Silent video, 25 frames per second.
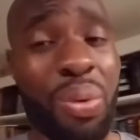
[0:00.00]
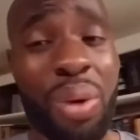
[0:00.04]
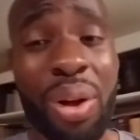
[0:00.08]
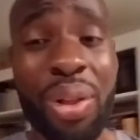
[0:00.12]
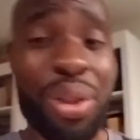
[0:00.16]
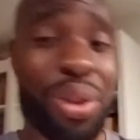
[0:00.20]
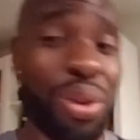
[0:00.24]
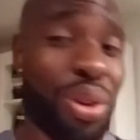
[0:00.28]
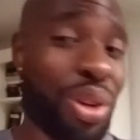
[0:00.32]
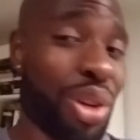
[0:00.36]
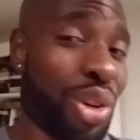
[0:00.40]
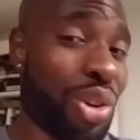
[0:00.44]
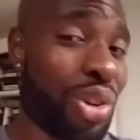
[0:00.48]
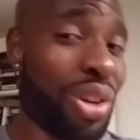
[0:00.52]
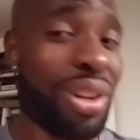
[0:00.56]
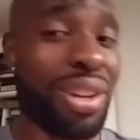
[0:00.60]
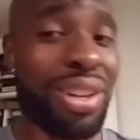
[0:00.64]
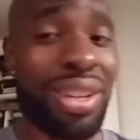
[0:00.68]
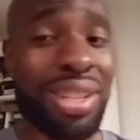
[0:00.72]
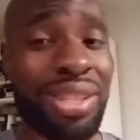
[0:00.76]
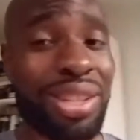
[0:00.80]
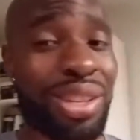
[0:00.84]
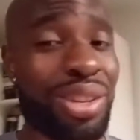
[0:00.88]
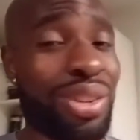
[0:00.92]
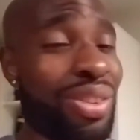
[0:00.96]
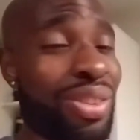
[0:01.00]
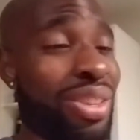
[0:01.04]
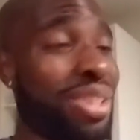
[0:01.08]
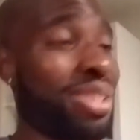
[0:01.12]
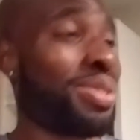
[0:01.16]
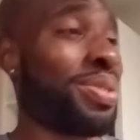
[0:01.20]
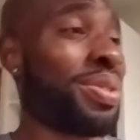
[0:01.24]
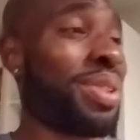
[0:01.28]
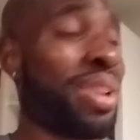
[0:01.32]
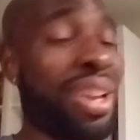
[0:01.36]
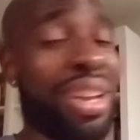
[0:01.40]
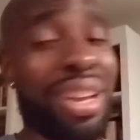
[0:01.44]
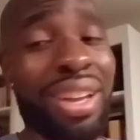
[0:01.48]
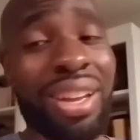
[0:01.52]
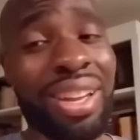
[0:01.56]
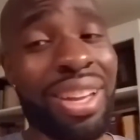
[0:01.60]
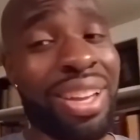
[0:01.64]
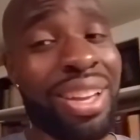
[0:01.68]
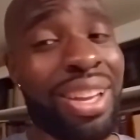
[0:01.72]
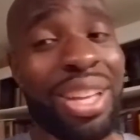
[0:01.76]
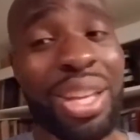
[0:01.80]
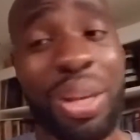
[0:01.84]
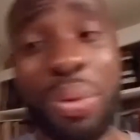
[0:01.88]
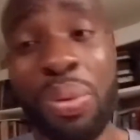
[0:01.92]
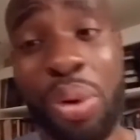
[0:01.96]
Whether you agree or disagree, it's okay.
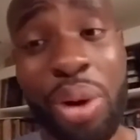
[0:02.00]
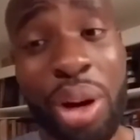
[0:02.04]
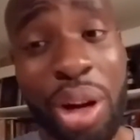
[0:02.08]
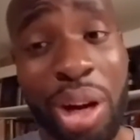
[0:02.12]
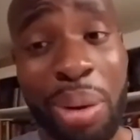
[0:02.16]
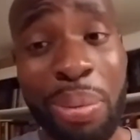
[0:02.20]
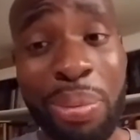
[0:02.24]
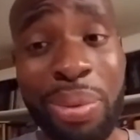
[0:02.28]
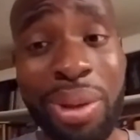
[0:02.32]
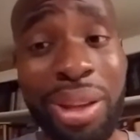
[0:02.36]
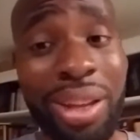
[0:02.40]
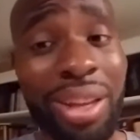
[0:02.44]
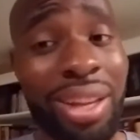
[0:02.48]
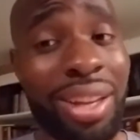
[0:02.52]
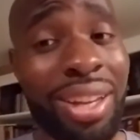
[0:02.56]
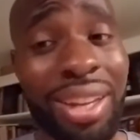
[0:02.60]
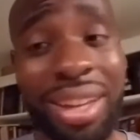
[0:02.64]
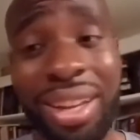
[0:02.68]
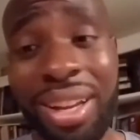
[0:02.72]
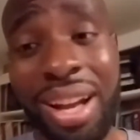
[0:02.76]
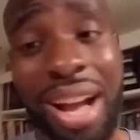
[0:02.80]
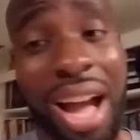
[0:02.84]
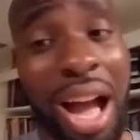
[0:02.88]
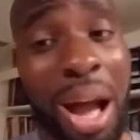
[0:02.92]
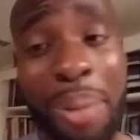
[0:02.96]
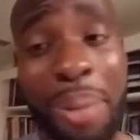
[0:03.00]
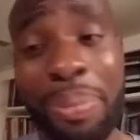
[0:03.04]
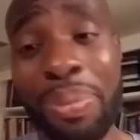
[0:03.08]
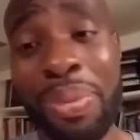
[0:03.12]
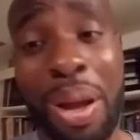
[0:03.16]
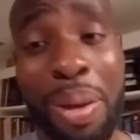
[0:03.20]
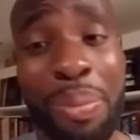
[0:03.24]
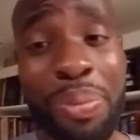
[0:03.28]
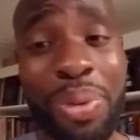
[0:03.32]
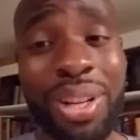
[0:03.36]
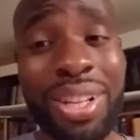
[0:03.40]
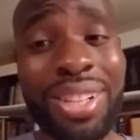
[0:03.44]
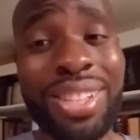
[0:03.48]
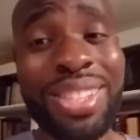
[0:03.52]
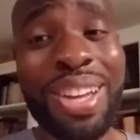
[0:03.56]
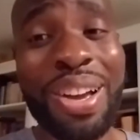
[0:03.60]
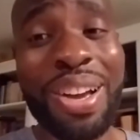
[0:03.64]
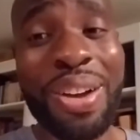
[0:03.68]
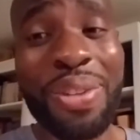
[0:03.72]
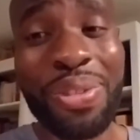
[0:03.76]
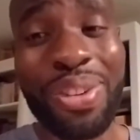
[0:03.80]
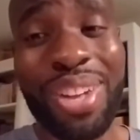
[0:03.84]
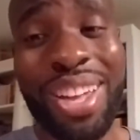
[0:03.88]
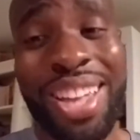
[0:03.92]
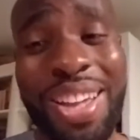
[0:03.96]
You won't hurt me. I'm pretty
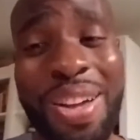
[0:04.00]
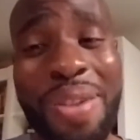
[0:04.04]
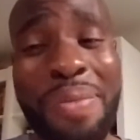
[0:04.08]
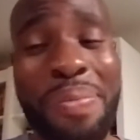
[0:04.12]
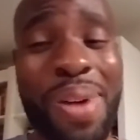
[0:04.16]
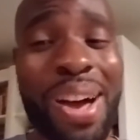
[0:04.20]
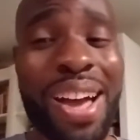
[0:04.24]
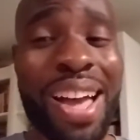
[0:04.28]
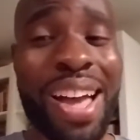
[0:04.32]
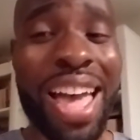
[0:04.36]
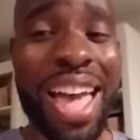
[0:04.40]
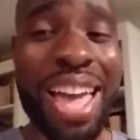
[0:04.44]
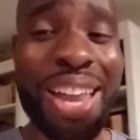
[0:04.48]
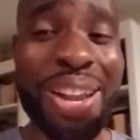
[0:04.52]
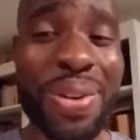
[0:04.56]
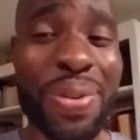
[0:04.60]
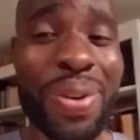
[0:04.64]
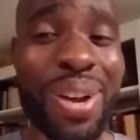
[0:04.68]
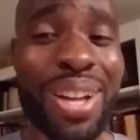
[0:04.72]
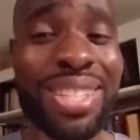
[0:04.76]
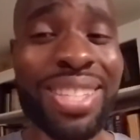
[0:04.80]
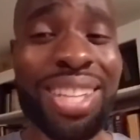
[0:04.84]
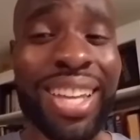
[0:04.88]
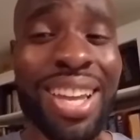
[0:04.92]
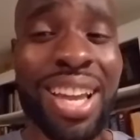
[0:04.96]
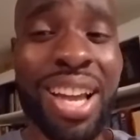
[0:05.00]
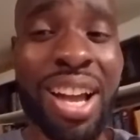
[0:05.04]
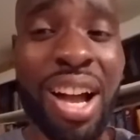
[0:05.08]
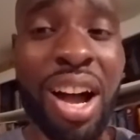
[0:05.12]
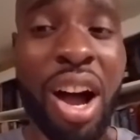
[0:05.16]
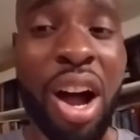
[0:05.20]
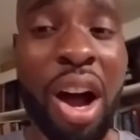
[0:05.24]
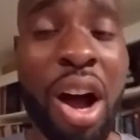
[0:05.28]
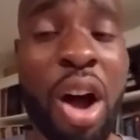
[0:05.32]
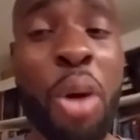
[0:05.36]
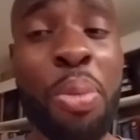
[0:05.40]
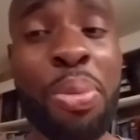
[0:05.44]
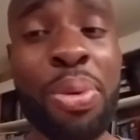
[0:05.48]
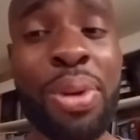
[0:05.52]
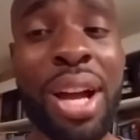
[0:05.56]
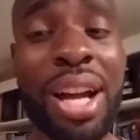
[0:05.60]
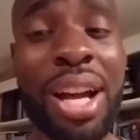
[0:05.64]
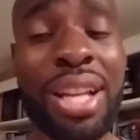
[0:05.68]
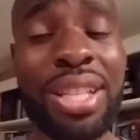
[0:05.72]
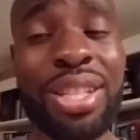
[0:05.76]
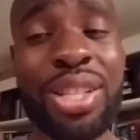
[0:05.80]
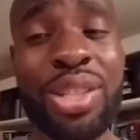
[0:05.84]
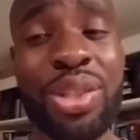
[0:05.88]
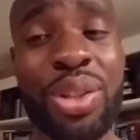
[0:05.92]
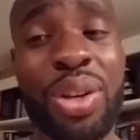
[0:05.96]
tough. But anyways, hope you
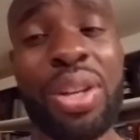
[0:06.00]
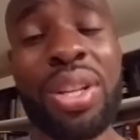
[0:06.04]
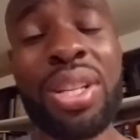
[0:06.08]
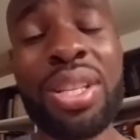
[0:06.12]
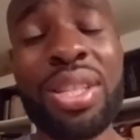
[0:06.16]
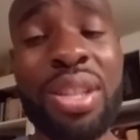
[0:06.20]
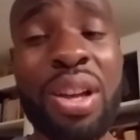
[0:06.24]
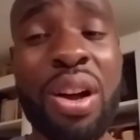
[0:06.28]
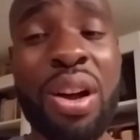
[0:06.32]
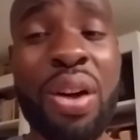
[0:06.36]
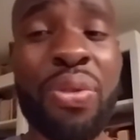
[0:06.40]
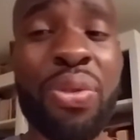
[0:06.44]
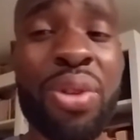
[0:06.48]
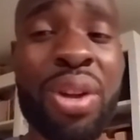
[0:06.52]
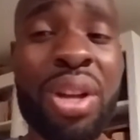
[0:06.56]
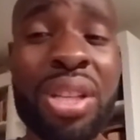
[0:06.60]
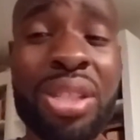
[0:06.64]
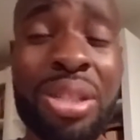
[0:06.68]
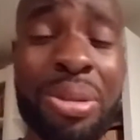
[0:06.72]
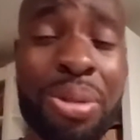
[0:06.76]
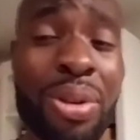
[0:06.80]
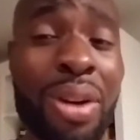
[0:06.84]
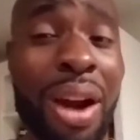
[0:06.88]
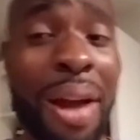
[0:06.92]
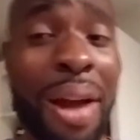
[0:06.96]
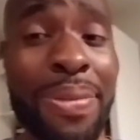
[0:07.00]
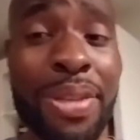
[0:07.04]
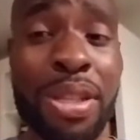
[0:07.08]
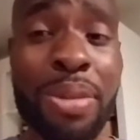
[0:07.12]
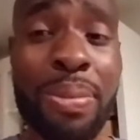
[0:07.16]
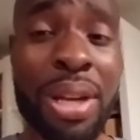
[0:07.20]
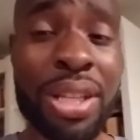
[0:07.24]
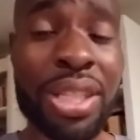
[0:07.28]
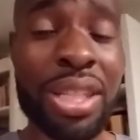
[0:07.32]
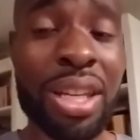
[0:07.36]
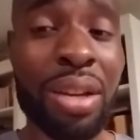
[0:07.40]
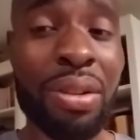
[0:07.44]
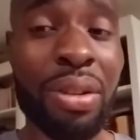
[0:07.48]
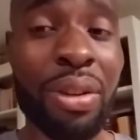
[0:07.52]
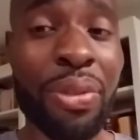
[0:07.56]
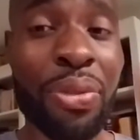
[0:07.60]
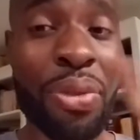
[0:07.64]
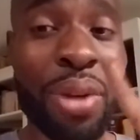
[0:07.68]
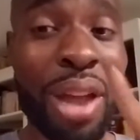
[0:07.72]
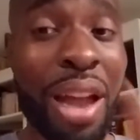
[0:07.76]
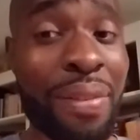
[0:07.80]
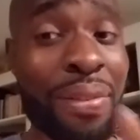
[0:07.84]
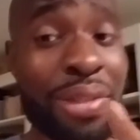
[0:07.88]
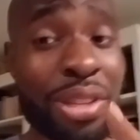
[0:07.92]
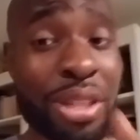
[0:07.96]
guys enjoy yourself. Subscribe to my channel if you
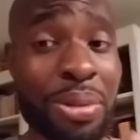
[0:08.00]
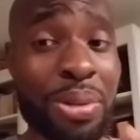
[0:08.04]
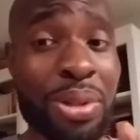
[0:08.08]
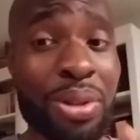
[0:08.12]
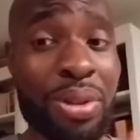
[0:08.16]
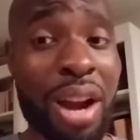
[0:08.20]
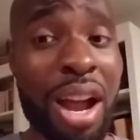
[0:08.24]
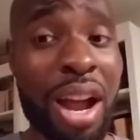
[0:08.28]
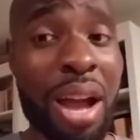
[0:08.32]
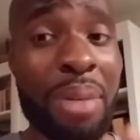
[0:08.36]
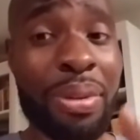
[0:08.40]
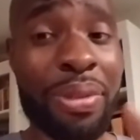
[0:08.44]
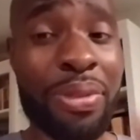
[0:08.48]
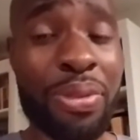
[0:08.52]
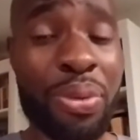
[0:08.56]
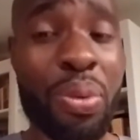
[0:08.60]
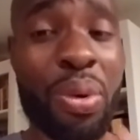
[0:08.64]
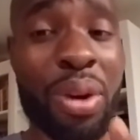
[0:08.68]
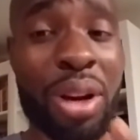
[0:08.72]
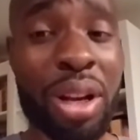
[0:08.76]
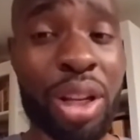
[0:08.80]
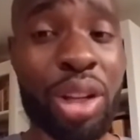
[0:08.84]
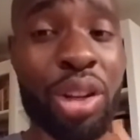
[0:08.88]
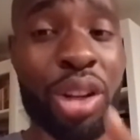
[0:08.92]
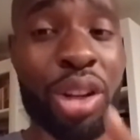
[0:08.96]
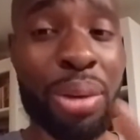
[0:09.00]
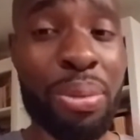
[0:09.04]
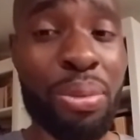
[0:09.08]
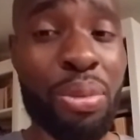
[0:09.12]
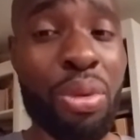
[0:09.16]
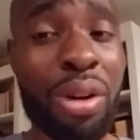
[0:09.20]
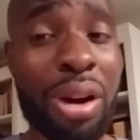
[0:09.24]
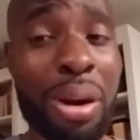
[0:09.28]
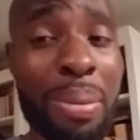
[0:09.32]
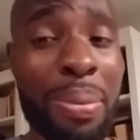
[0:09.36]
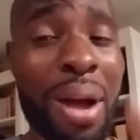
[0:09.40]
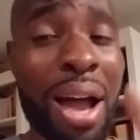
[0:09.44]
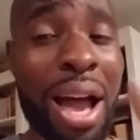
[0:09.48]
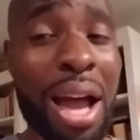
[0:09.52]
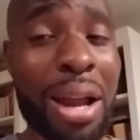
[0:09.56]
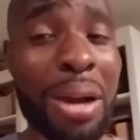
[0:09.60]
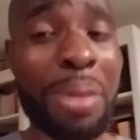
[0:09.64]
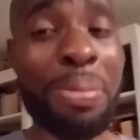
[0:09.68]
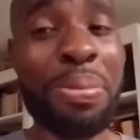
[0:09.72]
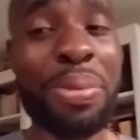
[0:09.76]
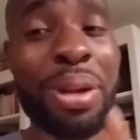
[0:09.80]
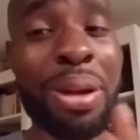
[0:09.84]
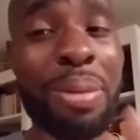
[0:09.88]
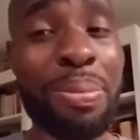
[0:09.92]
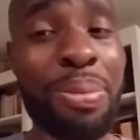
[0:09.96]
haven't subscribed, if you want to learn more about how to
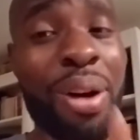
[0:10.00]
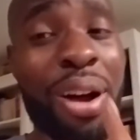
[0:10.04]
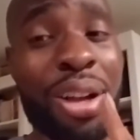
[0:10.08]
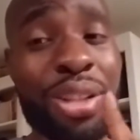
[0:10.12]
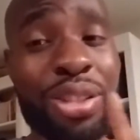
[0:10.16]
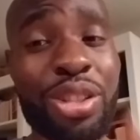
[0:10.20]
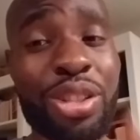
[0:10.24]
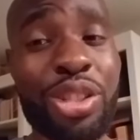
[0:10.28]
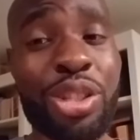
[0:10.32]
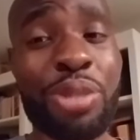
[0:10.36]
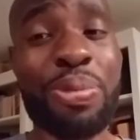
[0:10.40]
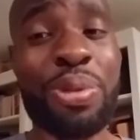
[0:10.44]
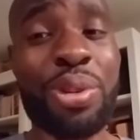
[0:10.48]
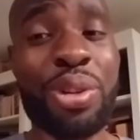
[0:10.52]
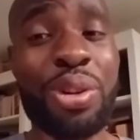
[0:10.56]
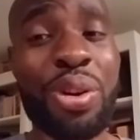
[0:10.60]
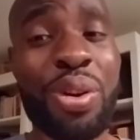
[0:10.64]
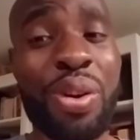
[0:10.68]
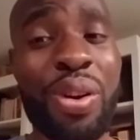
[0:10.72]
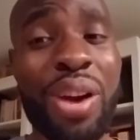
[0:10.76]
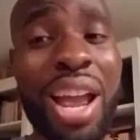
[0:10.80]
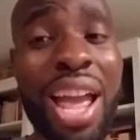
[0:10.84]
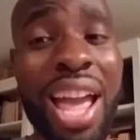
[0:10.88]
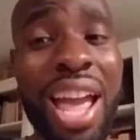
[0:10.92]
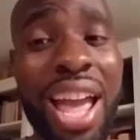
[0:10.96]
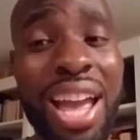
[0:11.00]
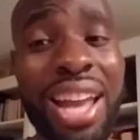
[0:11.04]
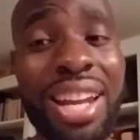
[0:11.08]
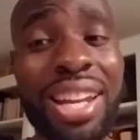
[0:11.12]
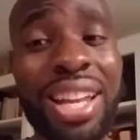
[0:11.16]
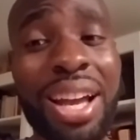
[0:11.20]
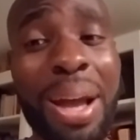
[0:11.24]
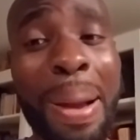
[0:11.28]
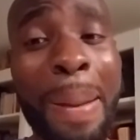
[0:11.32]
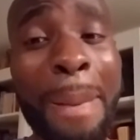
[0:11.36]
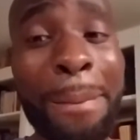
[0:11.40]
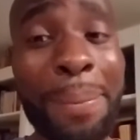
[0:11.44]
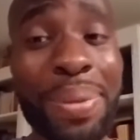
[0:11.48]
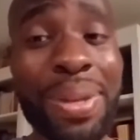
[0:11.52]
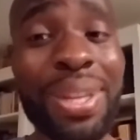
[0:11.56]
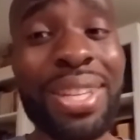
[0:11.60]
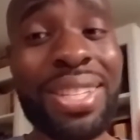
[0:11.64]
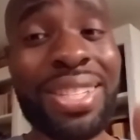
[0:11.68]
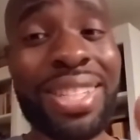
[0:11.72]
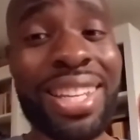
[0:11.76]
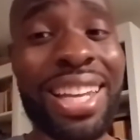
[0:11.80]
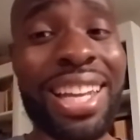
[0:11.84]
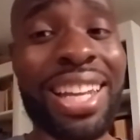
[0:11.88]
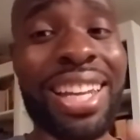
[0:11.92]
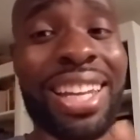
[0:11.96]
be a boss entrepreneur and a
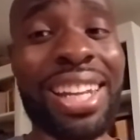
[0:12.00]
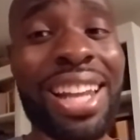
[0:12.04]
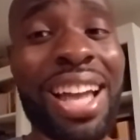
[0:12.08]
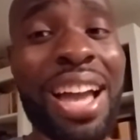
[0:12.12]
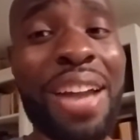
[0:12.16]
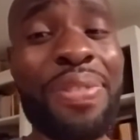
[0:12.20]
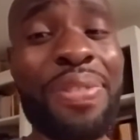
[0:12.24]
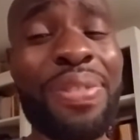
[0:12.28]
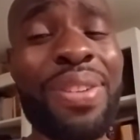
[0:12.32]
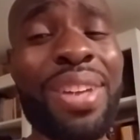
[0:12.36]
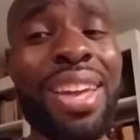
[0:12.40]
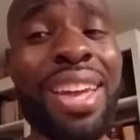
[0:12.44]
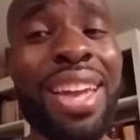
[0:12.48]
beast in life.